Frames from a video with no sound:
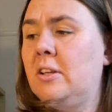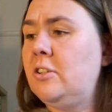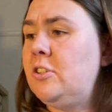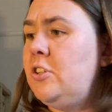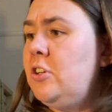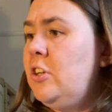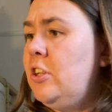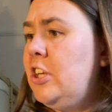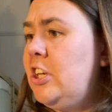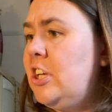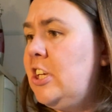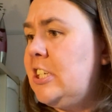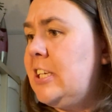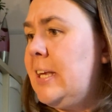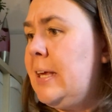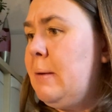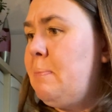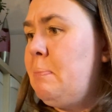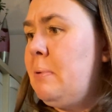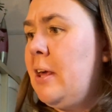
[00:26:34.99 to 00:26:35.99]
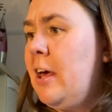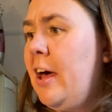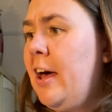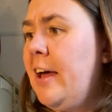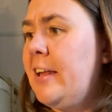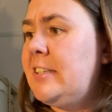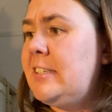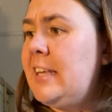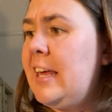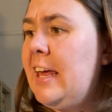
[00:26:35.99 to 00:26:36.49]
To the
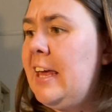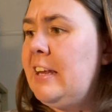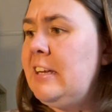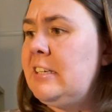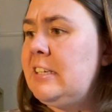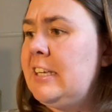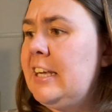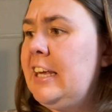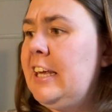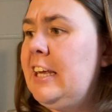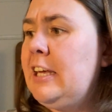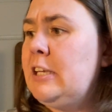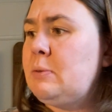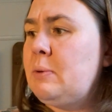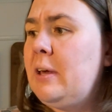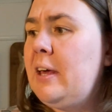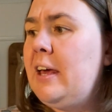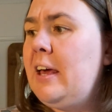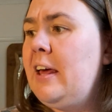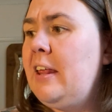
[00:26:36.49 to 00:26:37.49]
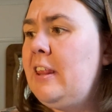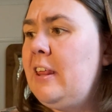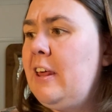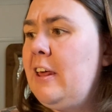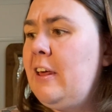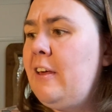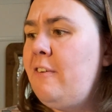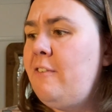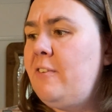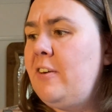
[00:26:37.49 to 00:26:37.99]
shipyards and quays where the